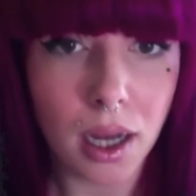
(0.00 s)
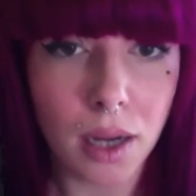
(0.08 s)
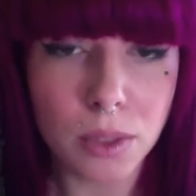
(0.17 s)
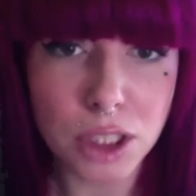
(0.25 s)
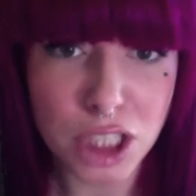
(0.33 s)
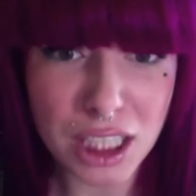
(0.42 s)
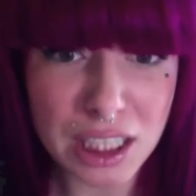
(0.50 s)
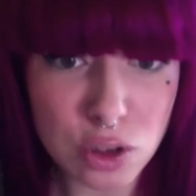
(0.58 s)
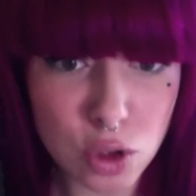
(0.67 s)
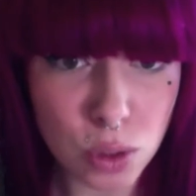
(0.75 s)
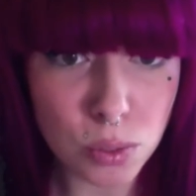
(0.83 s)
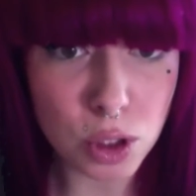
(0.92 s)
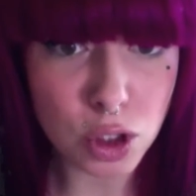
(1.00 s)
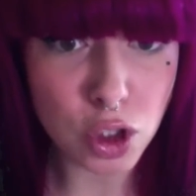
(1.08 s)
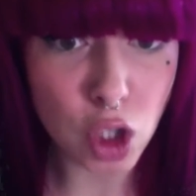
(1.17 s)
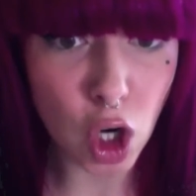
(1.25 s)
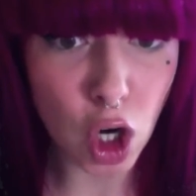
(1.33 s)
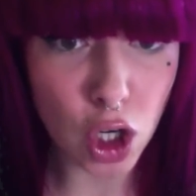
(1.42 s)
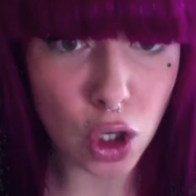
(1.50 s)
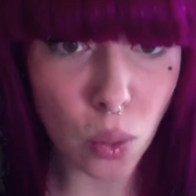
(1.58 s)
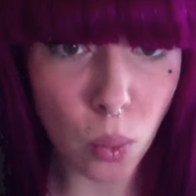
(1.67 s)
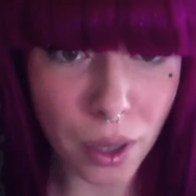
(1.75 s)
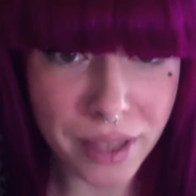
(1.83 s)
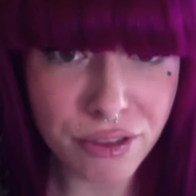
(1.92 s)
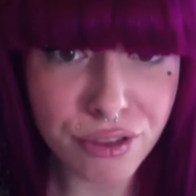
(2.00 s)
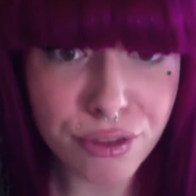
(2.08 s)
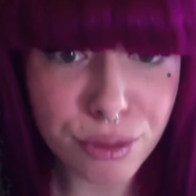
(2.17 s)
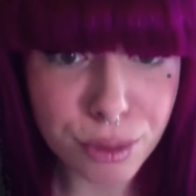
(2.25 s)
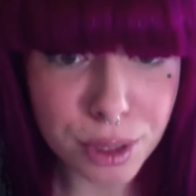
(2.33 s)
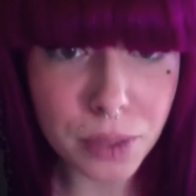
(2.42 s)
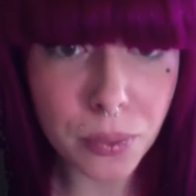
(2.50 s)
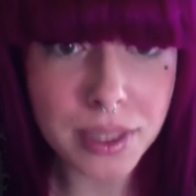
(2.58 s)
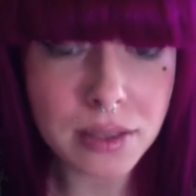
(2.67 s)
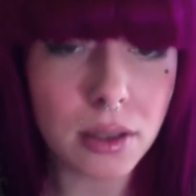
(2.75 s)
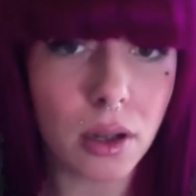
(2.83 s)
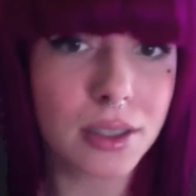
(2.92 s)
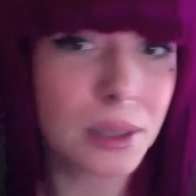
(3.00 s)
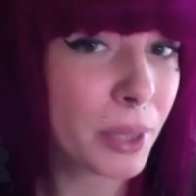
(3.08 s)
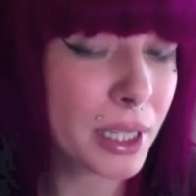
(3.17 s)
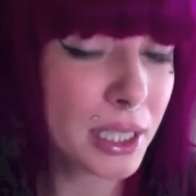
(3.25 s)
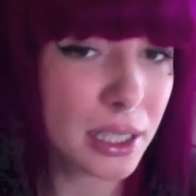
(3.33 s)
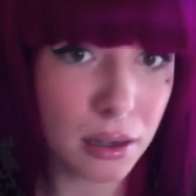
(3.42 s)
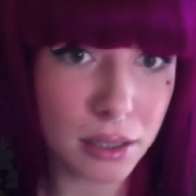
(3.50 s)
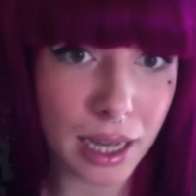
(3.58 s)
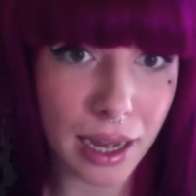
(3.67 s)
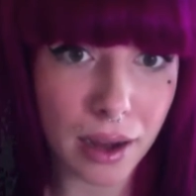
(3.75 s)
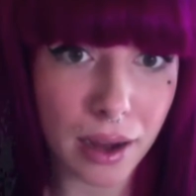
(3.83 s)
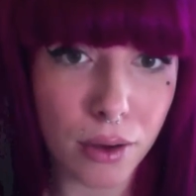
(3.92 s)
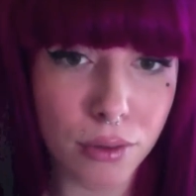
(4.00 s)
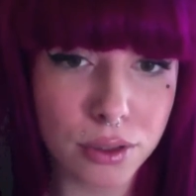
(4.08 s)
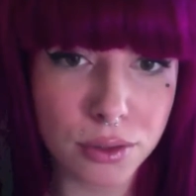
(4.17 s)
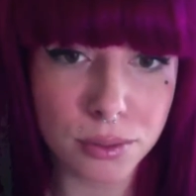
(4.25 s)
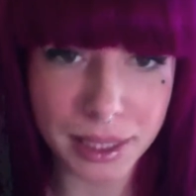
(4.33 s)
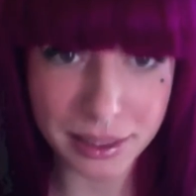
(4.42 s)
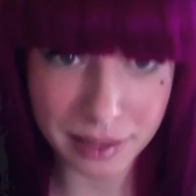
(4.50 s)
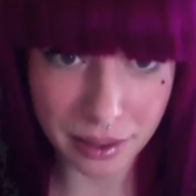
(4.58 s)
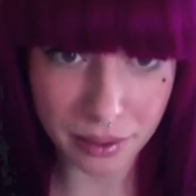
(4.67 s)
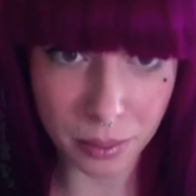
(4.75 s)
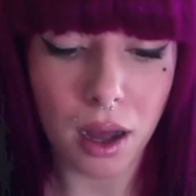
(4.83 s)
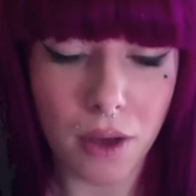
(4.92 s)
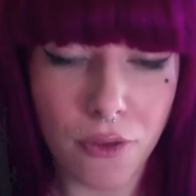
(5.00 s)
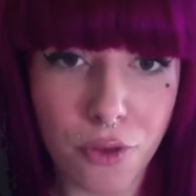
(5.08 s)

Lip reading: Rejecting dermals are quite frequent, all depending on how you maintain them.